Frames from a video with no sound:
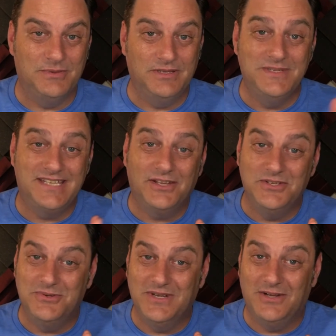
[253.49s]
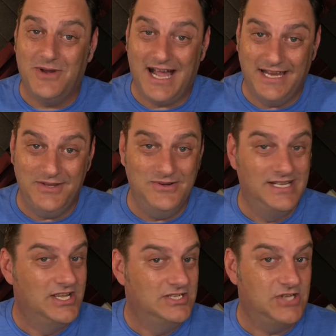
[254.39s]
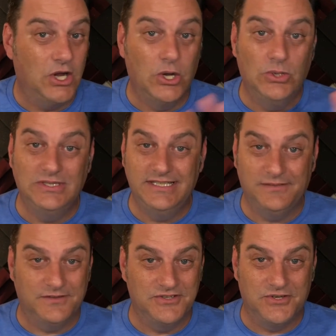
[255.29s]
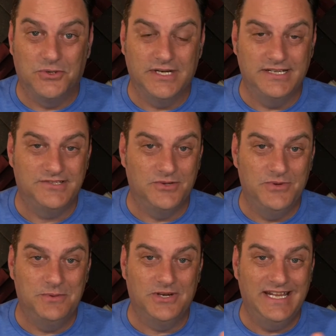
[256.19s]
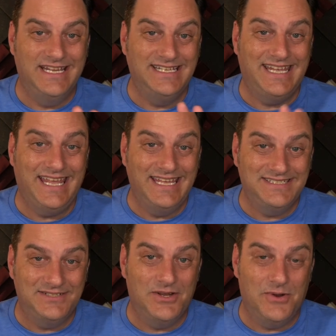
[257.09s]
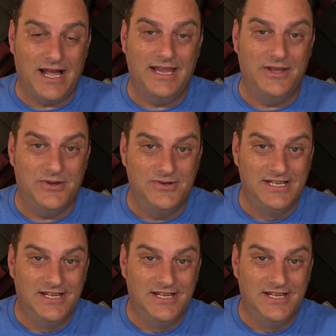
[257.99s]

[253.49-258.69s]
But let me tell you, in Ohio, totally different story. So we were in Canton, Ohio.